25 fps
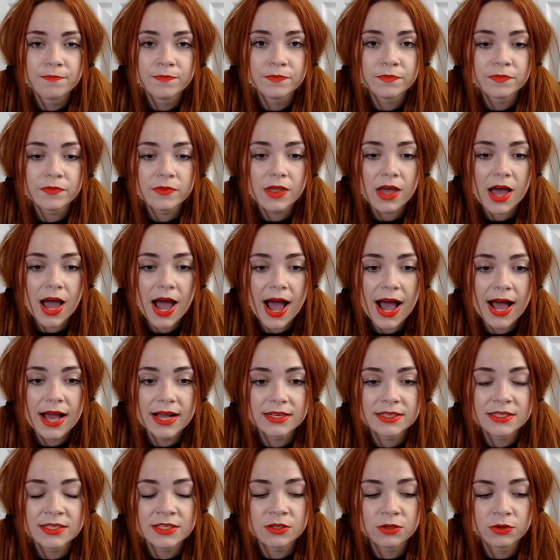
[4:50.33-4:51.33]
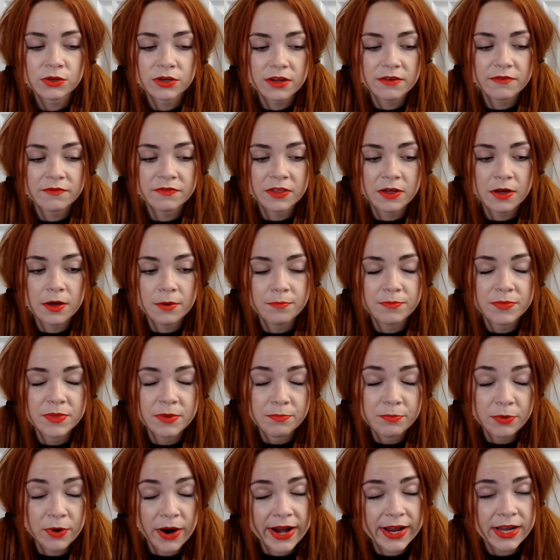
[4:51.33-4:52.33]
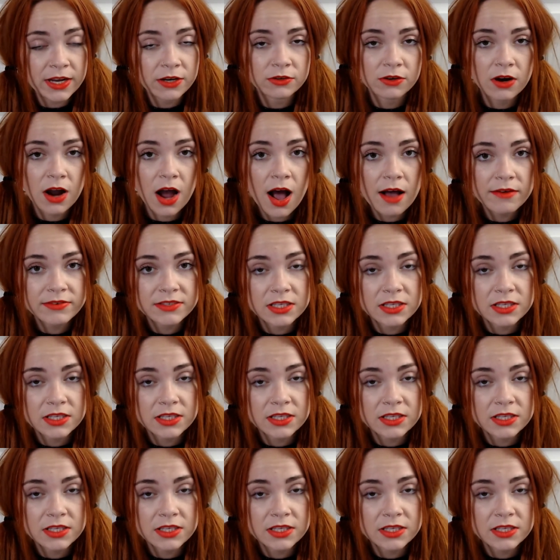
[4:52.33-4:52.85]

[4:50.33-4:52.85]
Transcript: at sort of the brain graphs